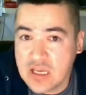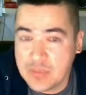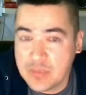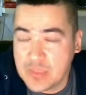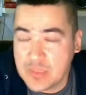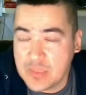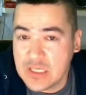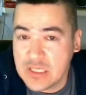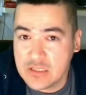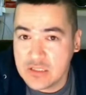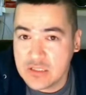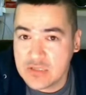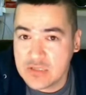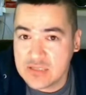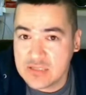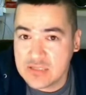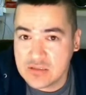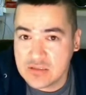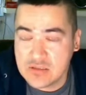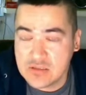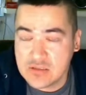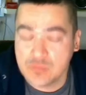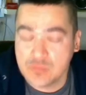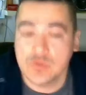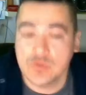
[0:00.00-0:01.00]
IP
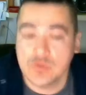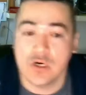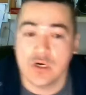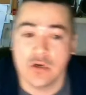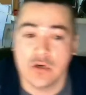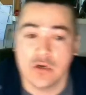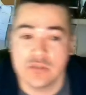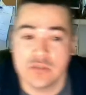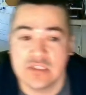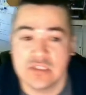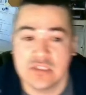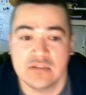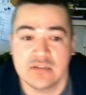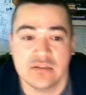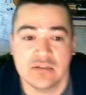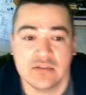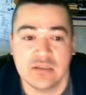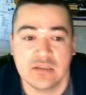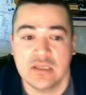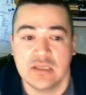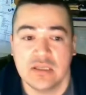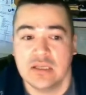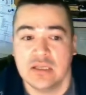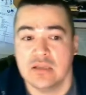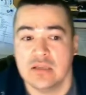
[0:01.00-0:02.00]
addresses will only
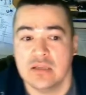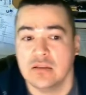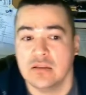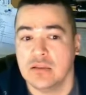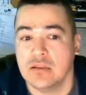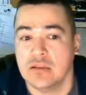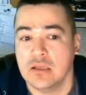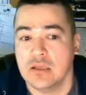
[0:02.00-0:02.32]
see